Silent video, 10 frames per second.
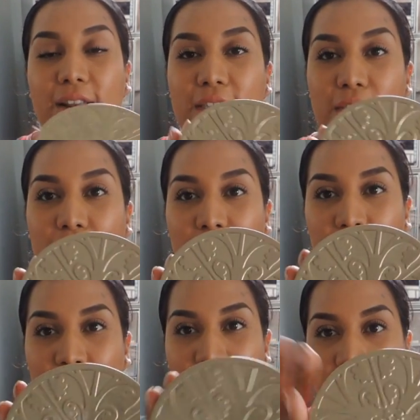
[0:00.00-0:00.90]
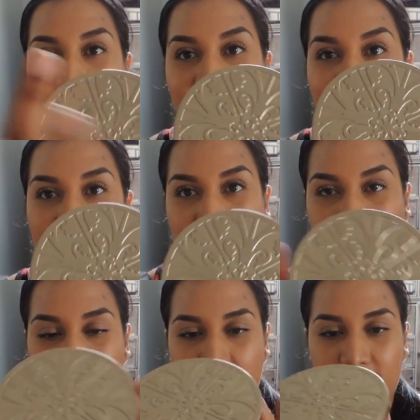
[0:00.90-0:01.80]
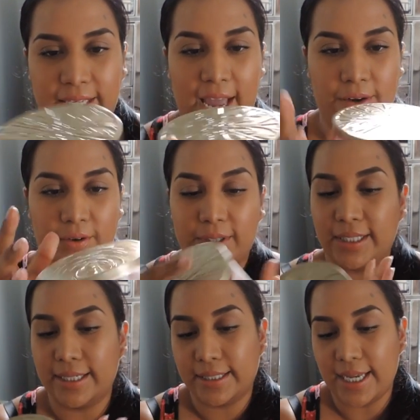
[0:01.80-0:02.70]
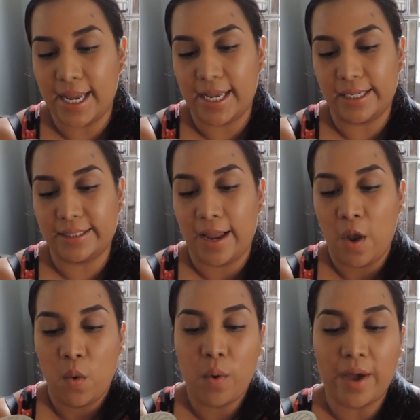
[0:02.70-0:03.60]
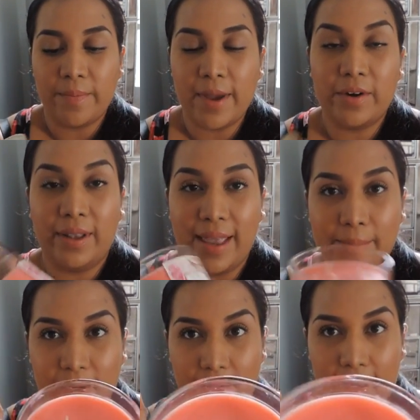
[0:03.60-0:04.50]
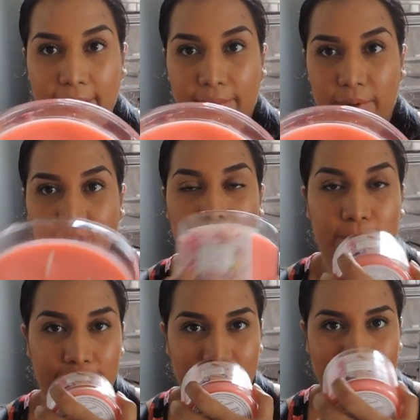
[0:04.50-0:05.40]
the new lids for these candles. This is Watermelon Lemonade, which,